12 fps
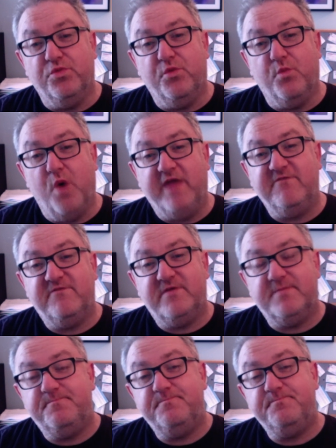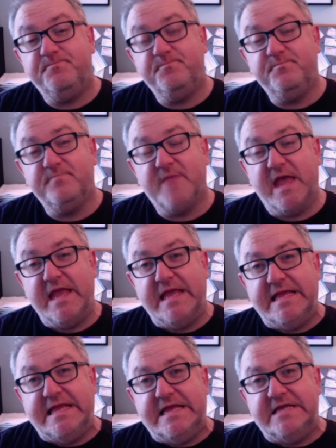the wife.
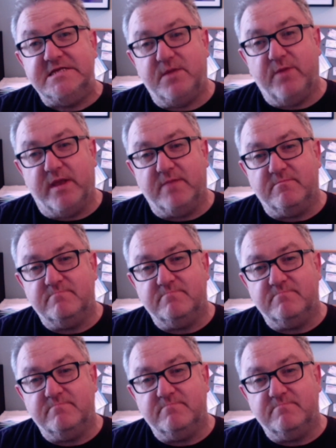She went,